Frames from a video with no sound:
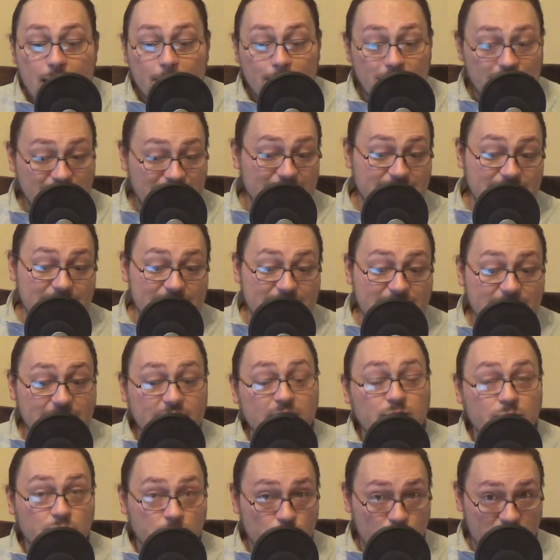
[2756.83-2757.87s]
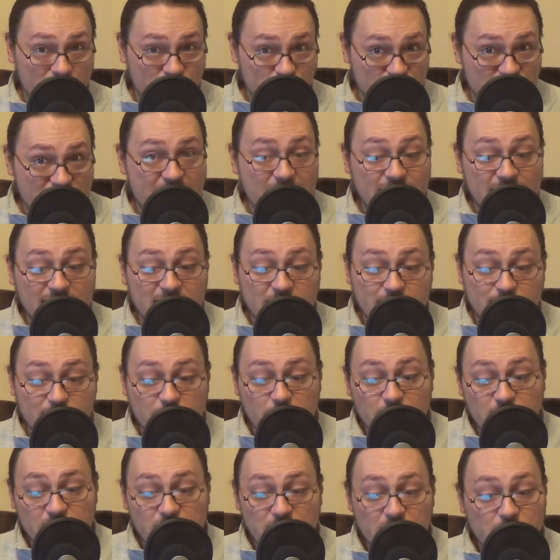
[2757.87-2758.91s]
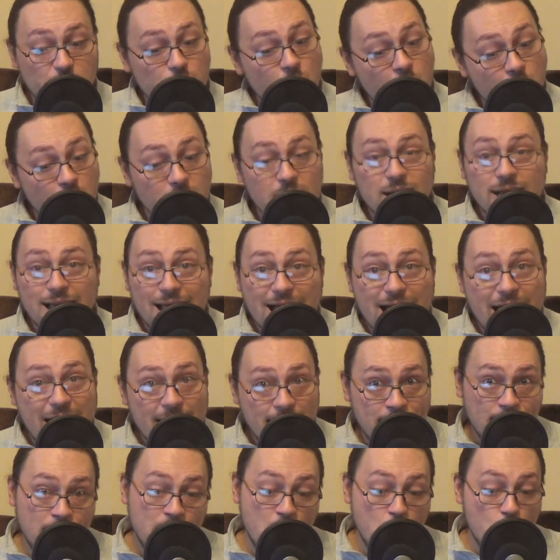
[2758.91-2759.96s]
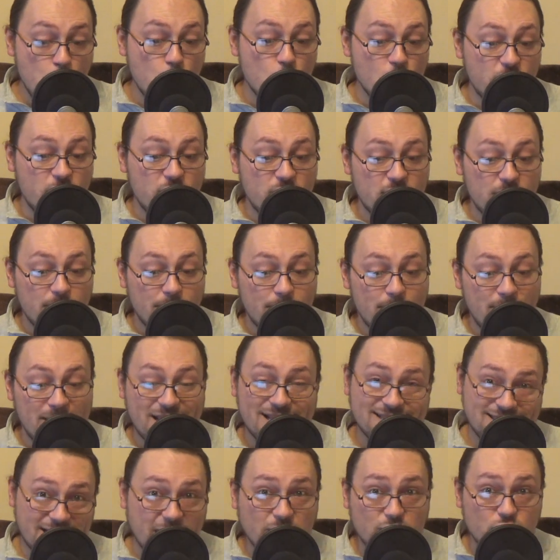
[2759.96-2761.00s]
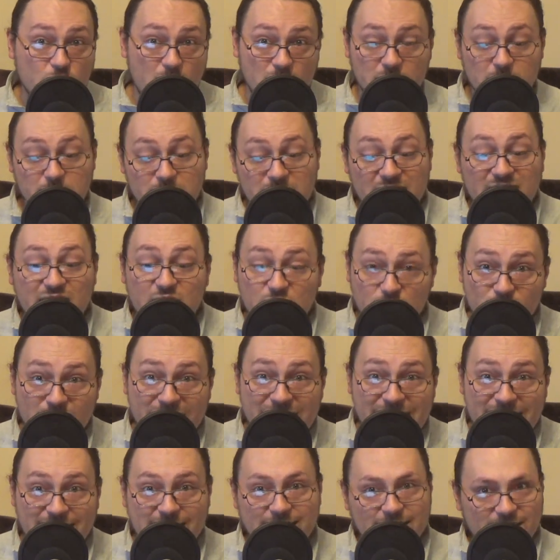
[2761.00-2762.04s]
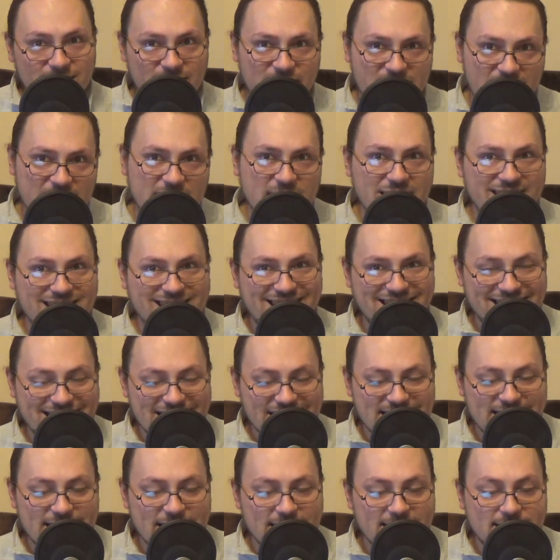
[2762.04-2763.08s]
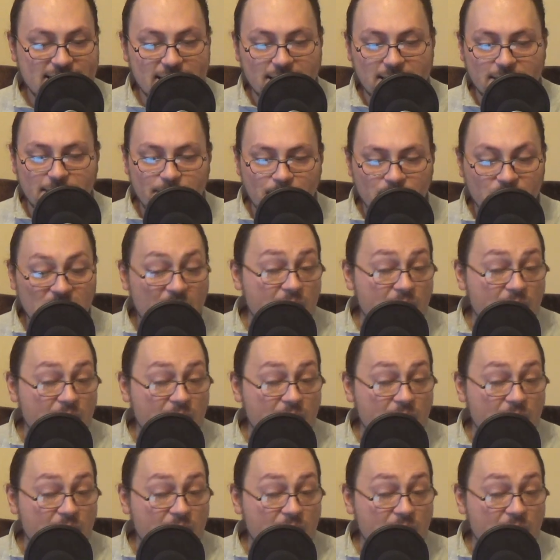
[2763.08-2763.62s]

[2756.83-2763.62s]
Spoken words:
But as I said, when reality proves me wrong, I move, because I'd rather be correct than consistent.